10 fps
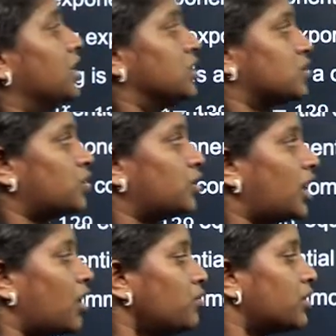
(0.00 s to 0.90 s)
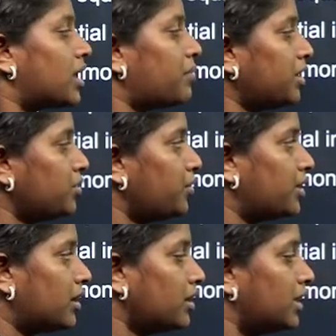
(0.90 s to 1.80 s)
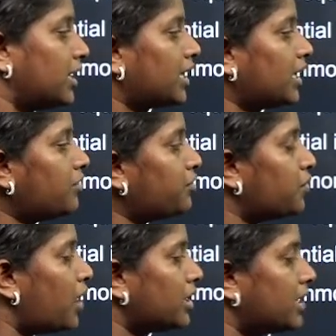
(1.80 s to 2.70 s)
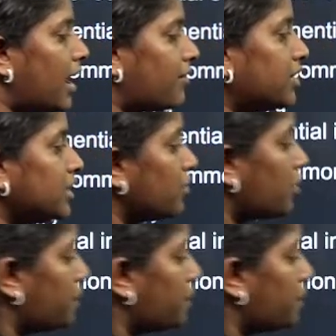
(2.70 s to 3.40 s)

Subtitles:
So now coming to here, if you are having your